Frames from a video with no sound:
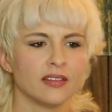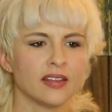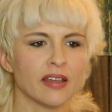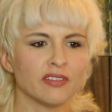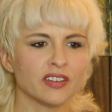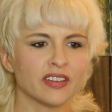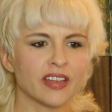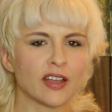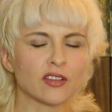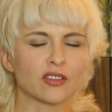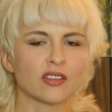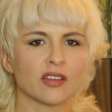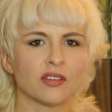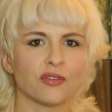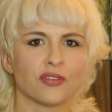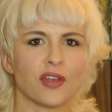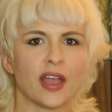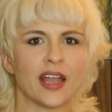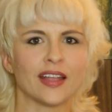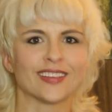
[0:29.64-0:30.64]
Devin
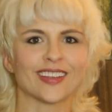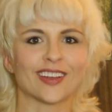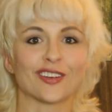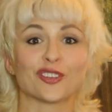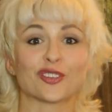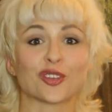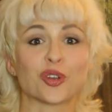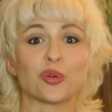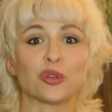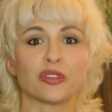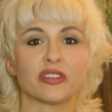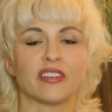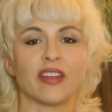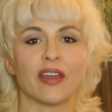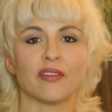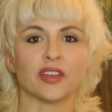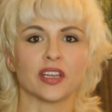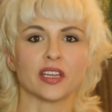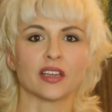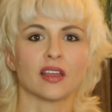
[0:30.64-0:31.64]
Townsend fans are as cool as
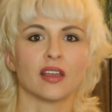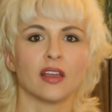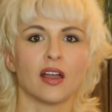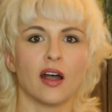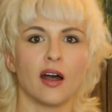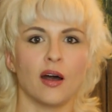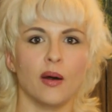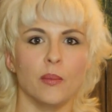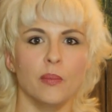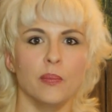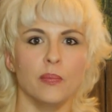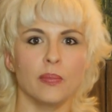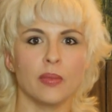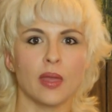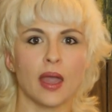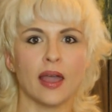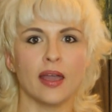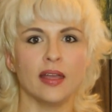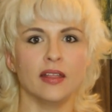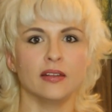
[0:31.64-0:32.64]
Devin.
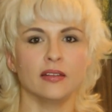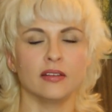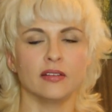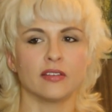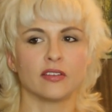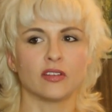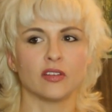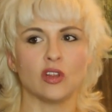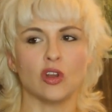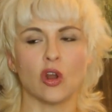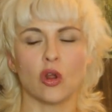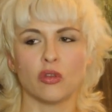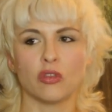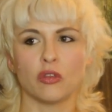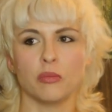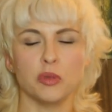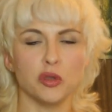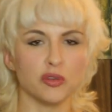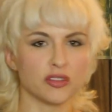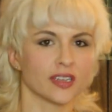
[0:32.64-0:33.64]
And, you know,
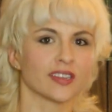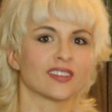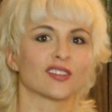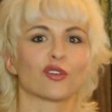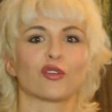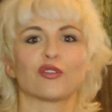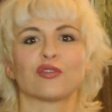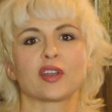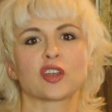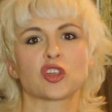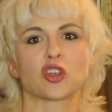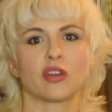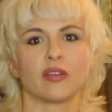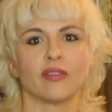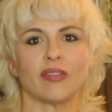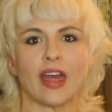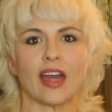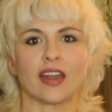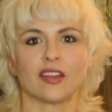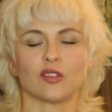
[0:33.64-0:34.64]
the music is a reflection
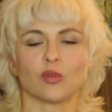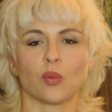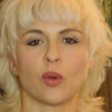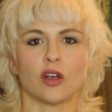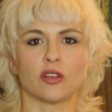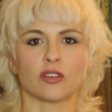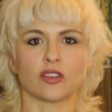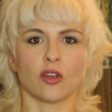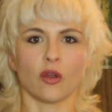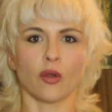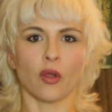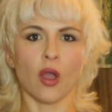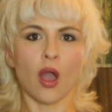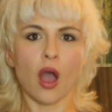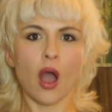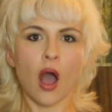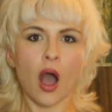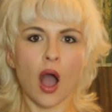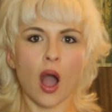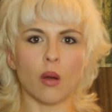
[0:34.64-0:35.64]
of that as well. So
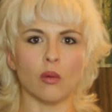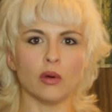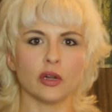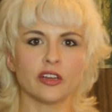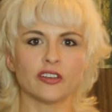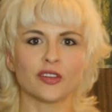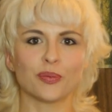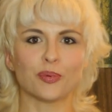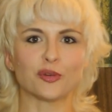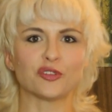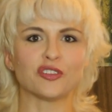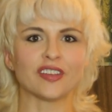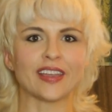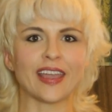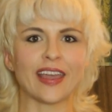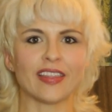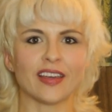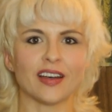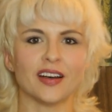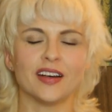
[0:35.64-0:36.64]
I wanted to put
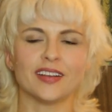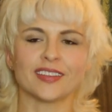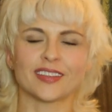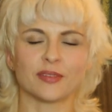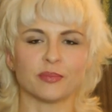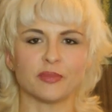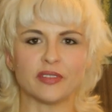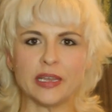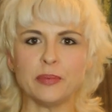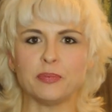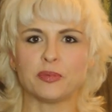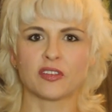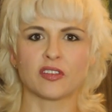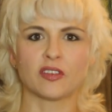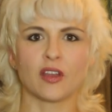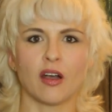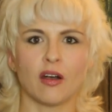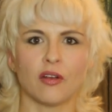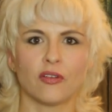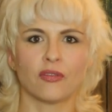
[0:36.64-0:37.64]
together some deep
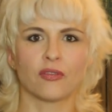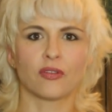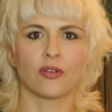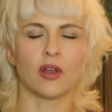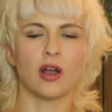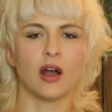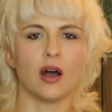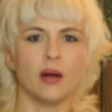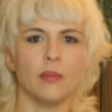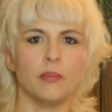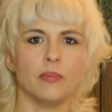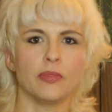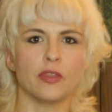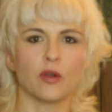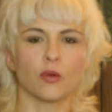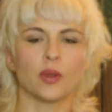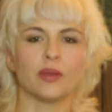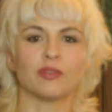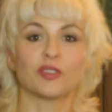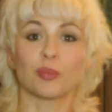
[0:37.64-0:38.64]
stuff
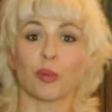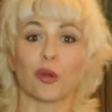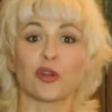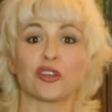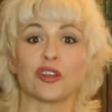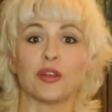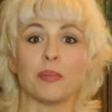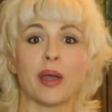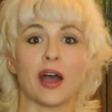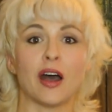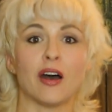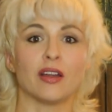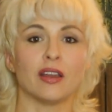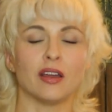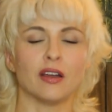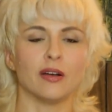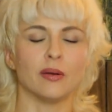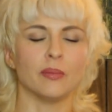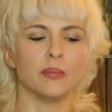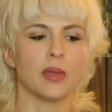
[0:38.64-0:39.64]
that we've spoken about.
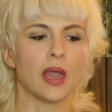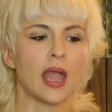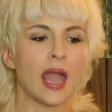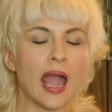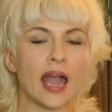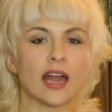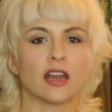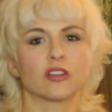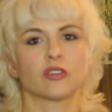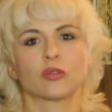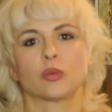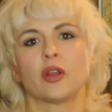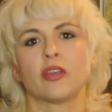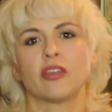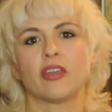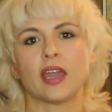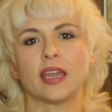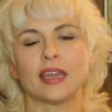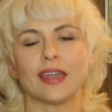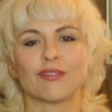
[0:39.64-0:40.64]
And I just want
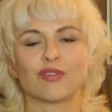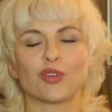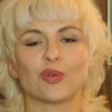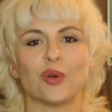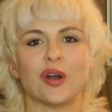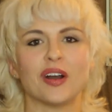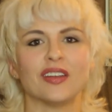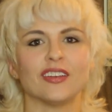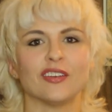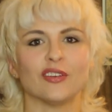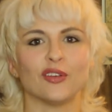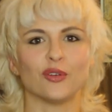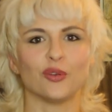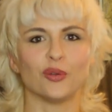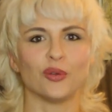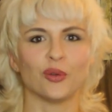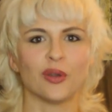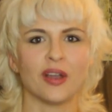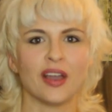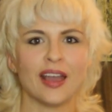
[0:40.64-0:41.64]
to thank everyone
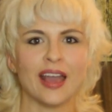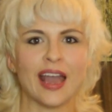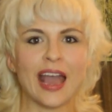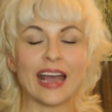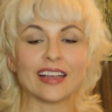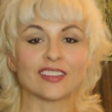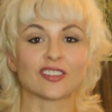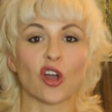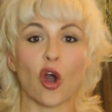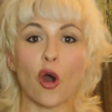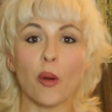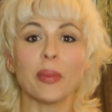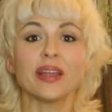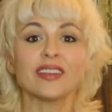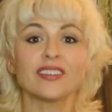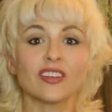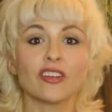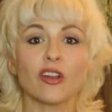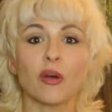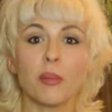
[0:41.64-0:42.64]
who has
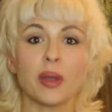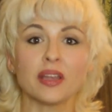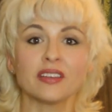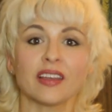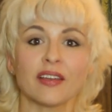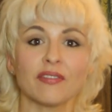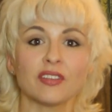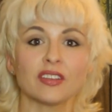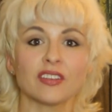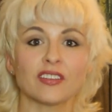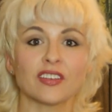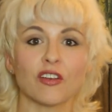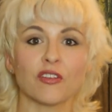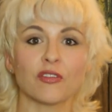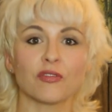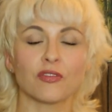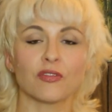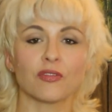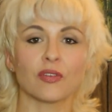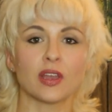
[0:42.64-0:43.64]
commented on my Devin
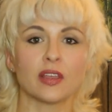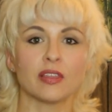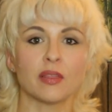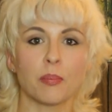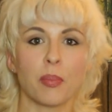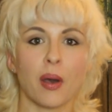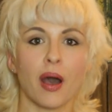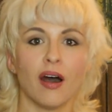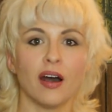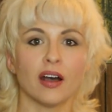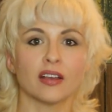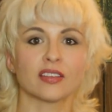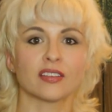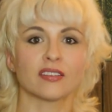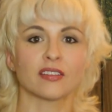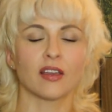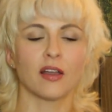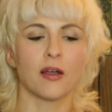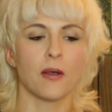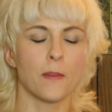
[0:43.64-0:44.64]
stuff in the
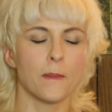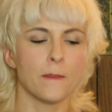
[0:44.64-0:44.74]
past.